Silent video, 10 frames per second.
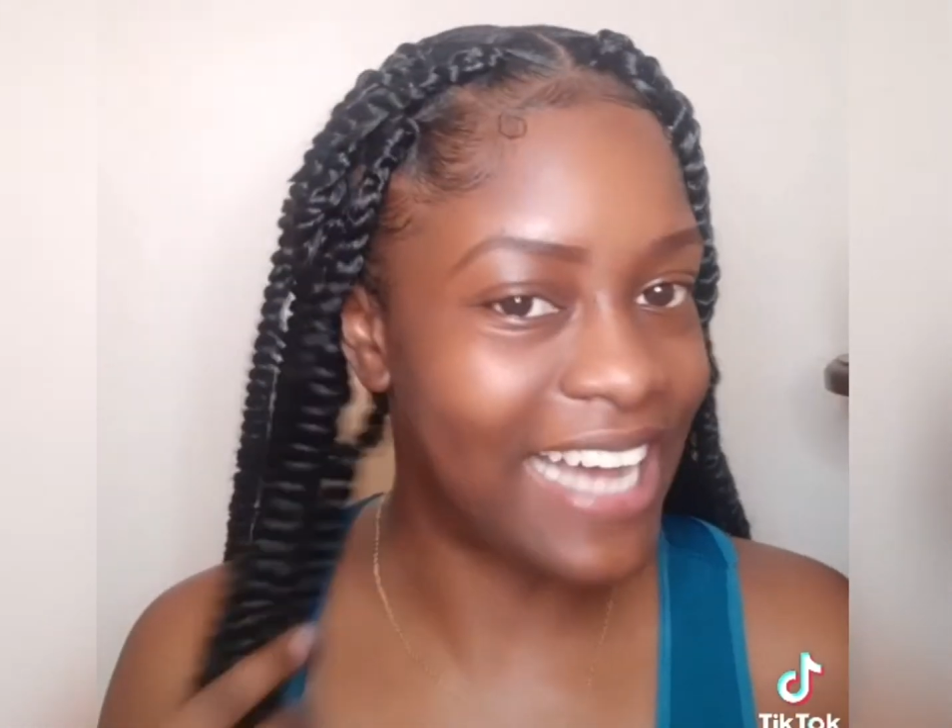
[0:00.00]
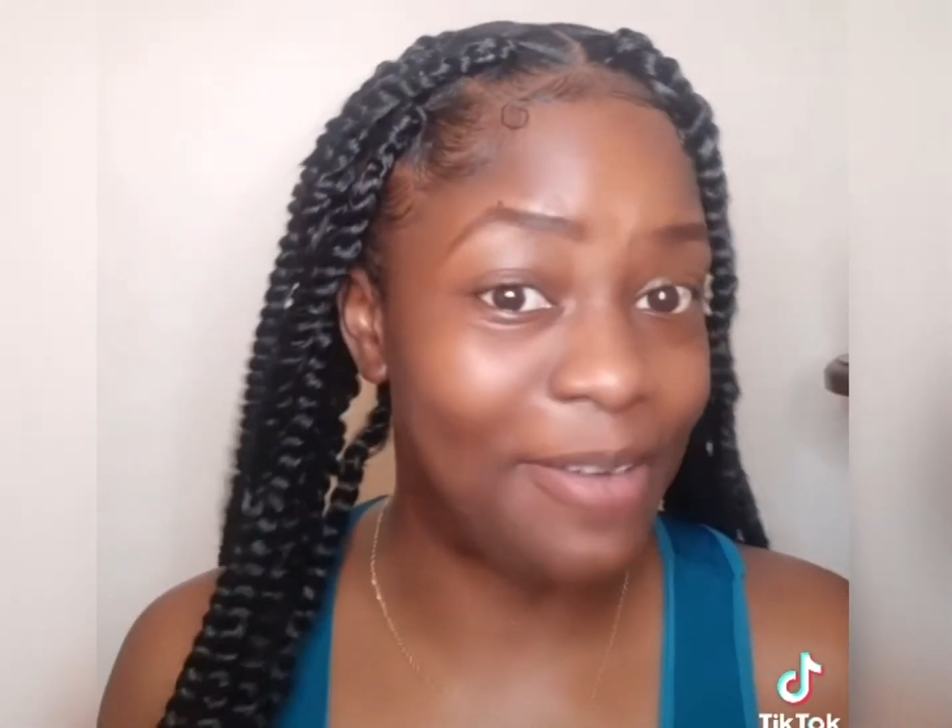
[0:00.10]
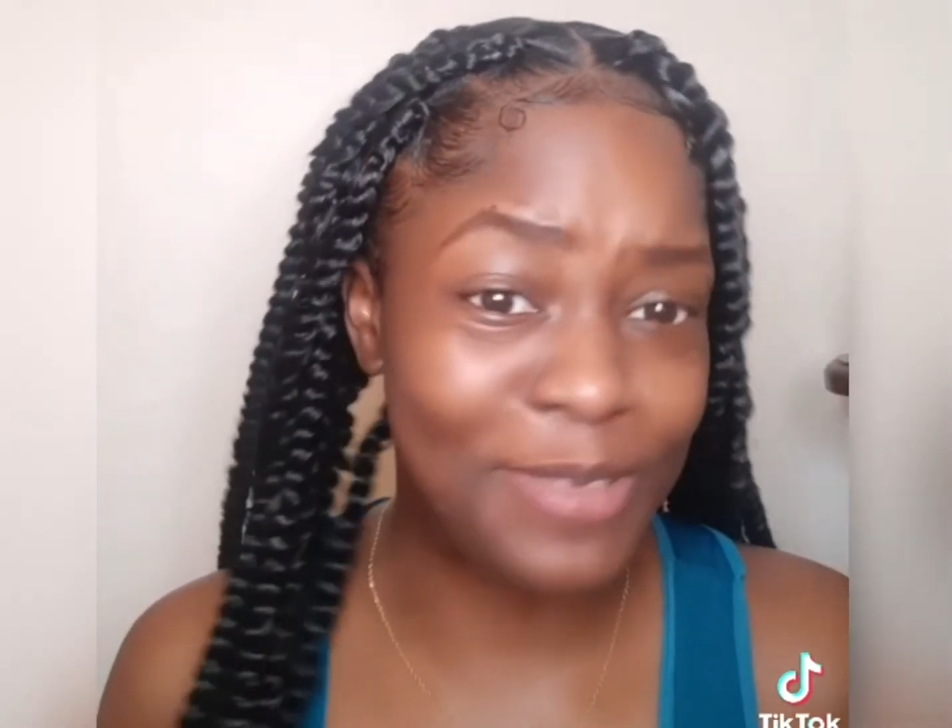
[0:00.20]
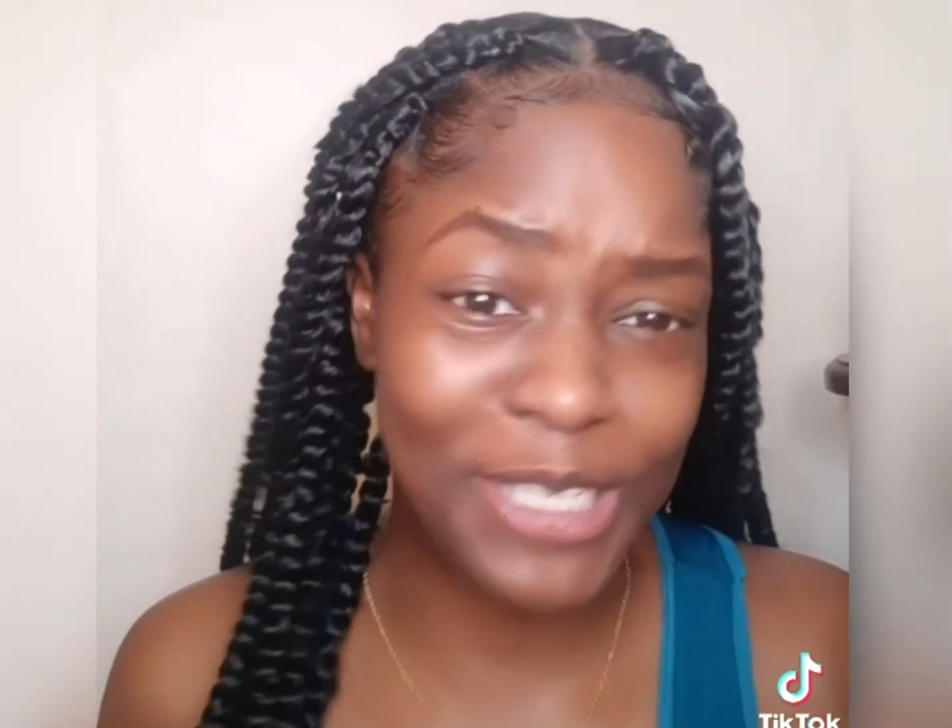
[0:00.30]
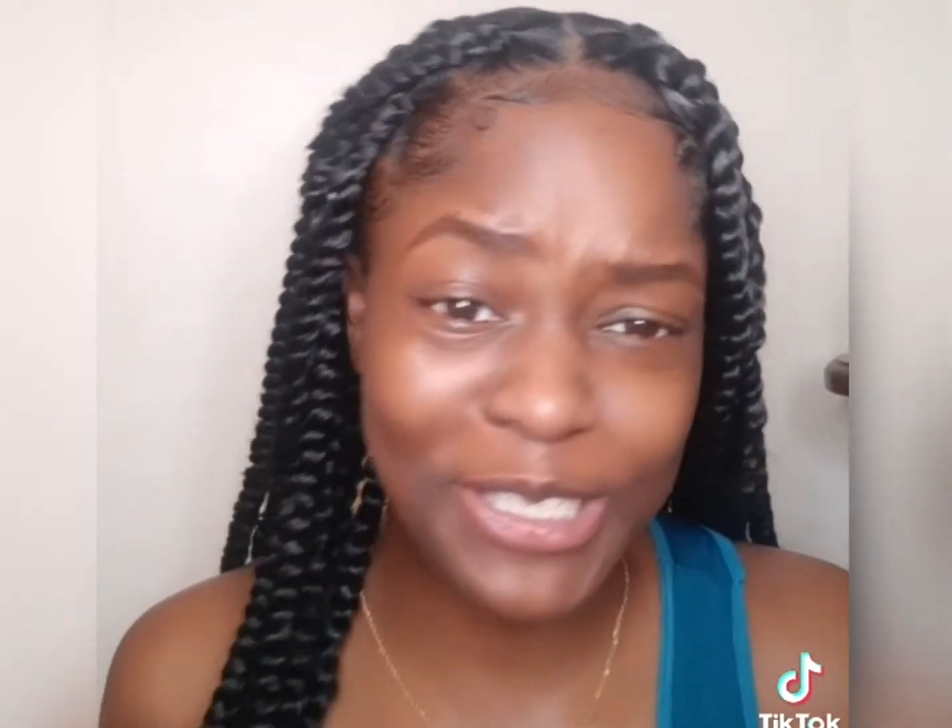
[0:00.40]

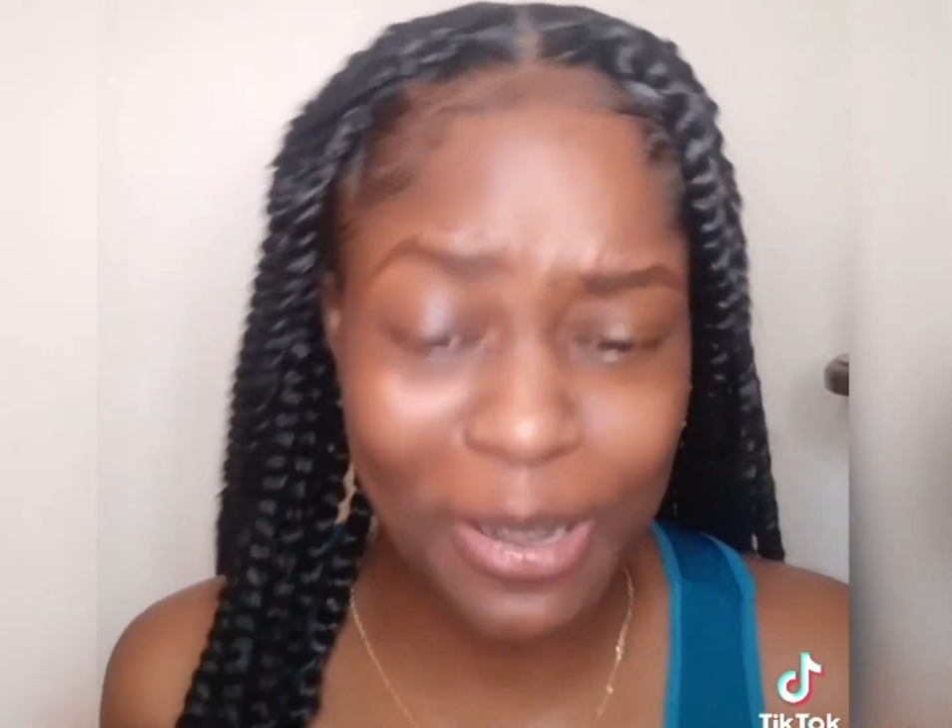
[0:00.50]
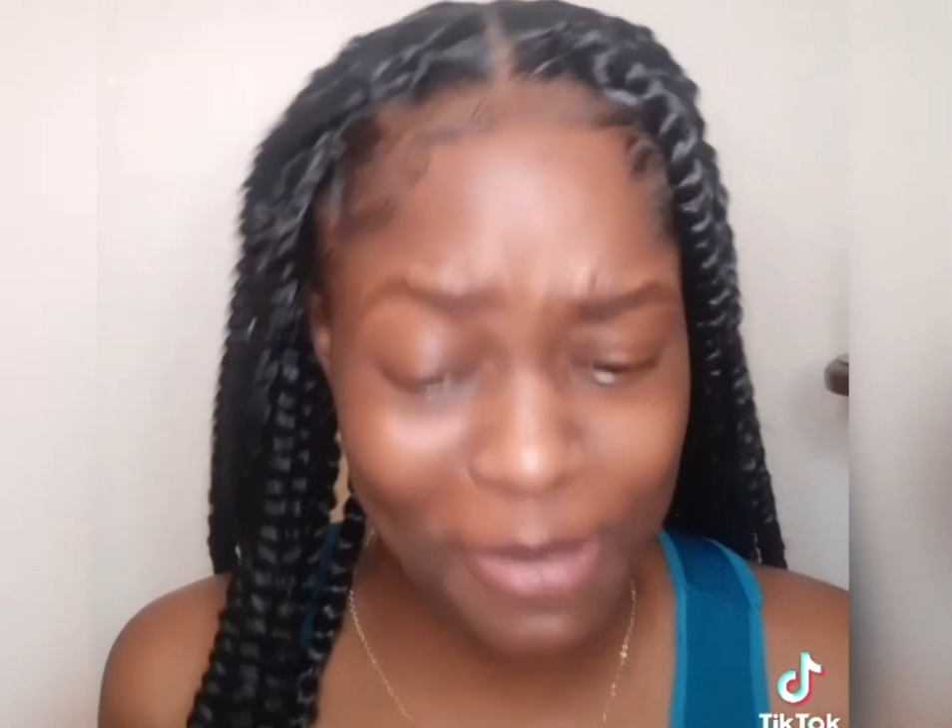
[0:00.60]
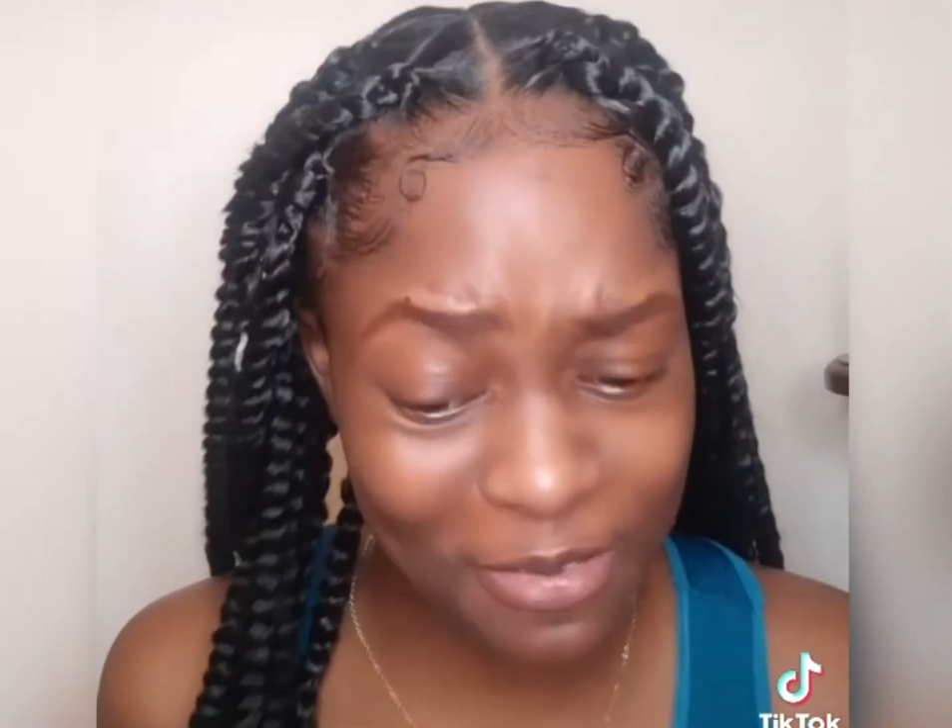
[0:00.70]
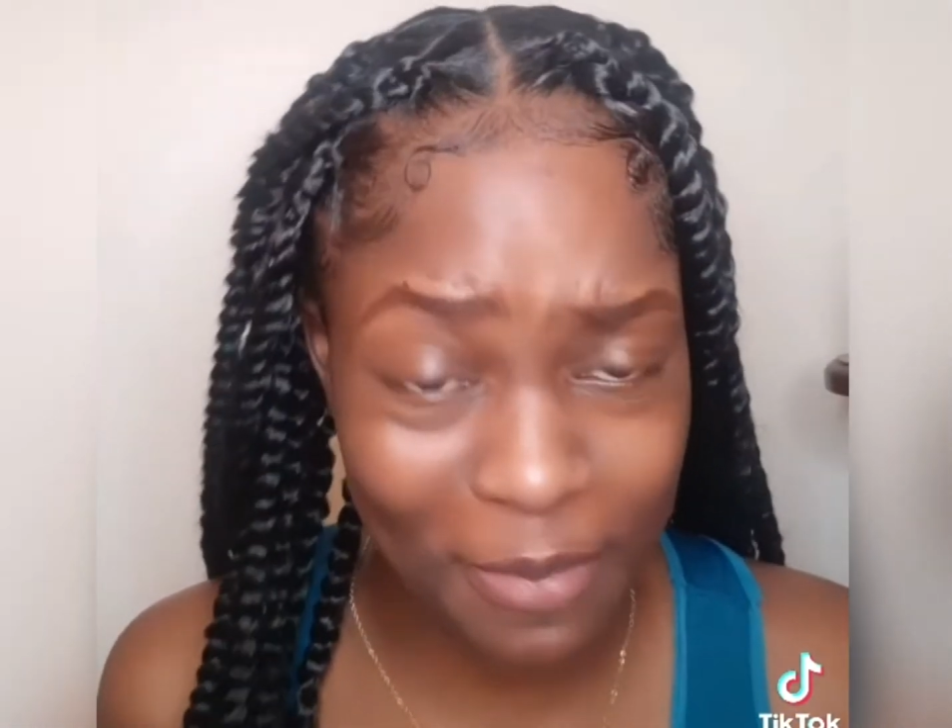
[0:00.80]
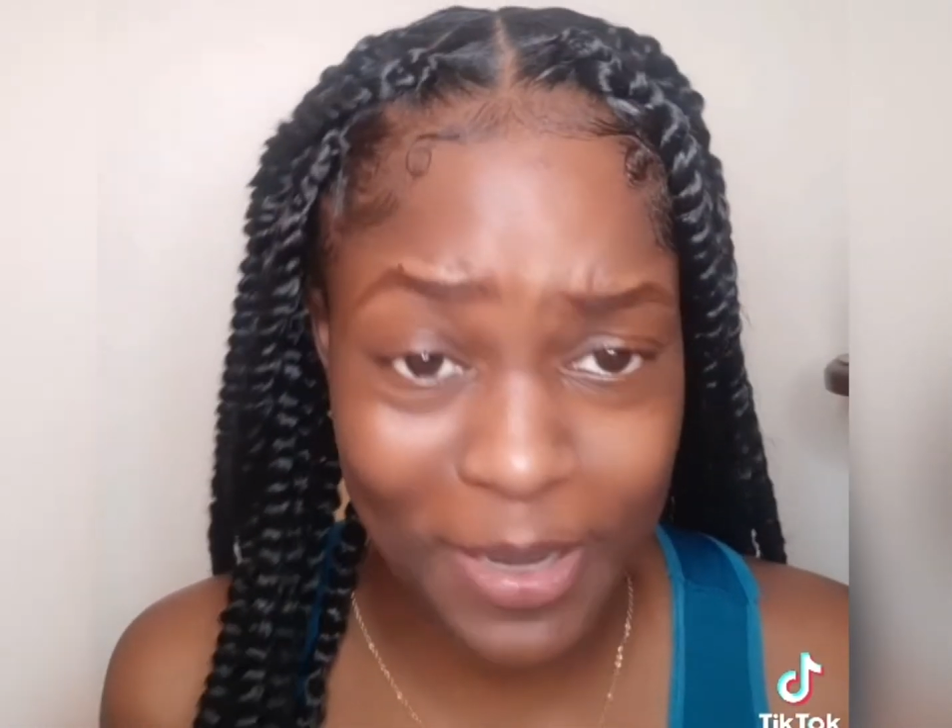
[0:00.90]
I'm just
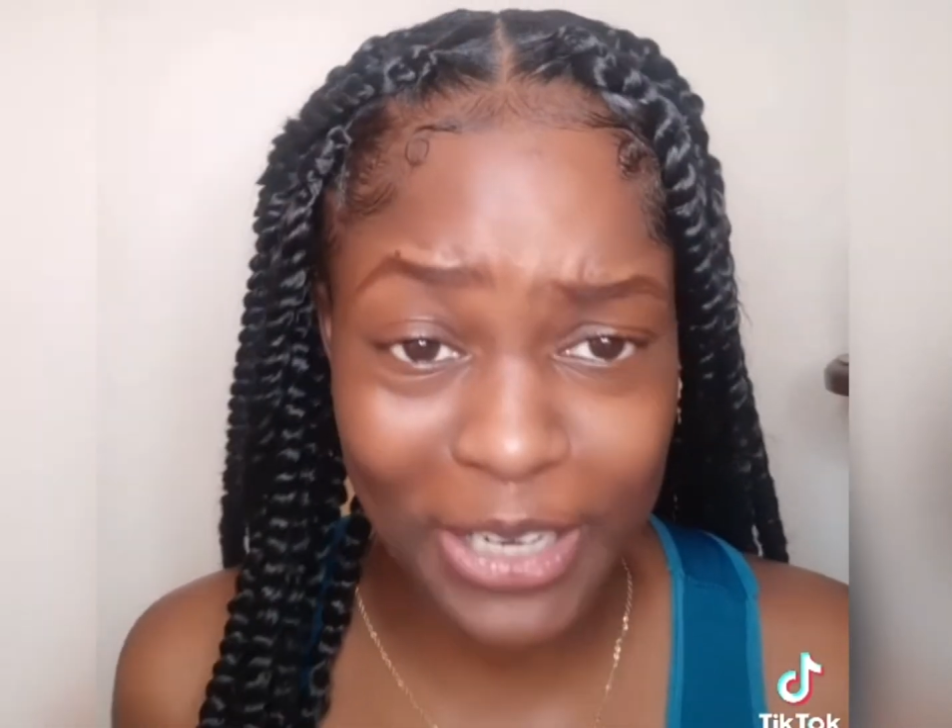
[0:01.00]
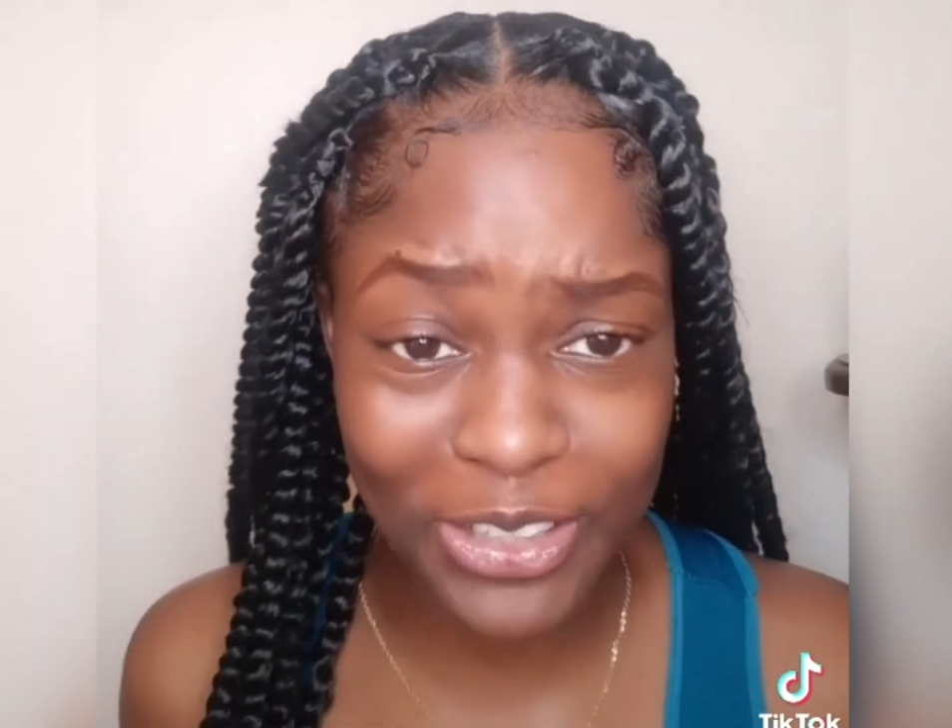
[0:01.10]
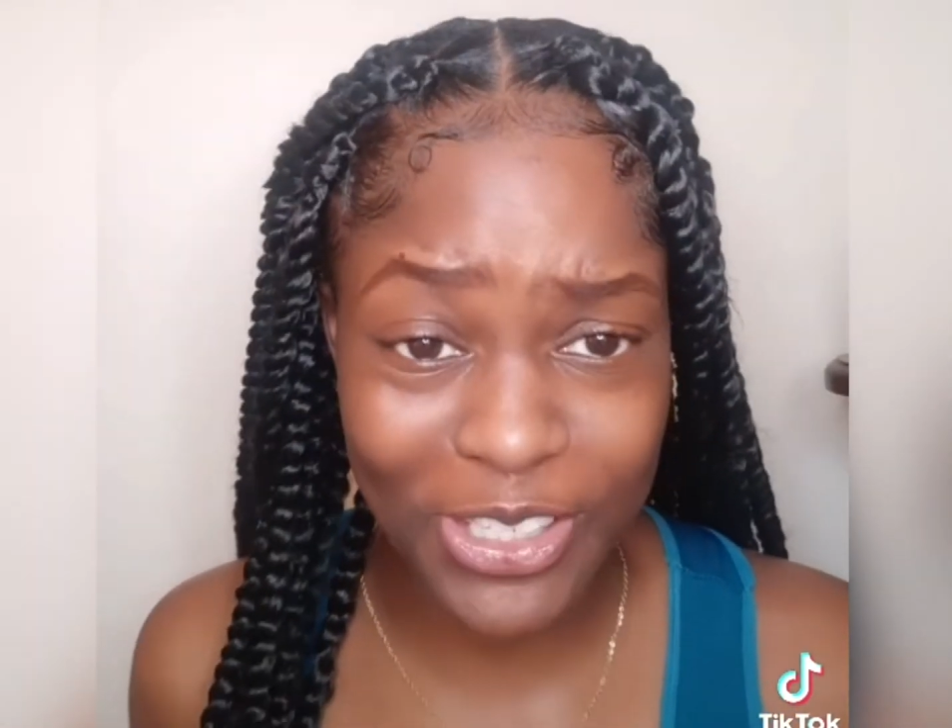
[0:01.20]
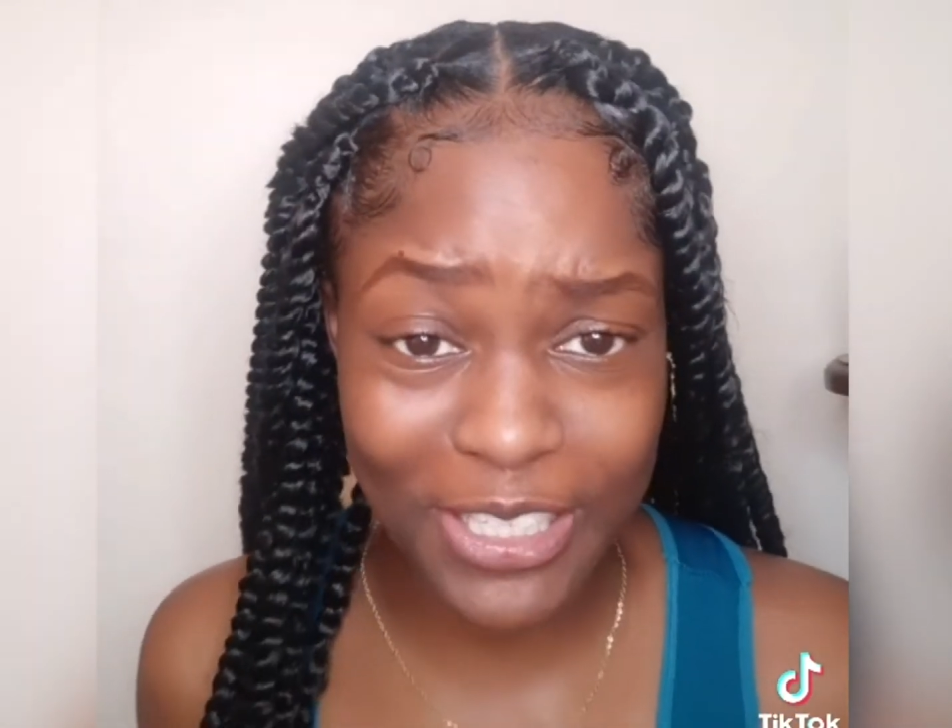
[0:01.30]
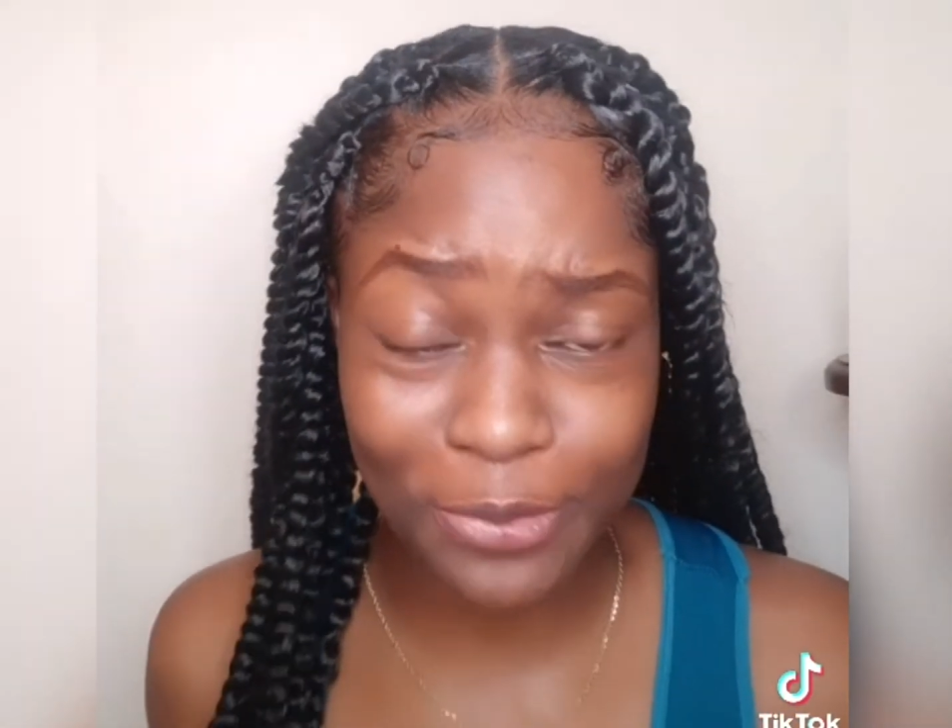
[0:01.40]
coming from the hairdresser.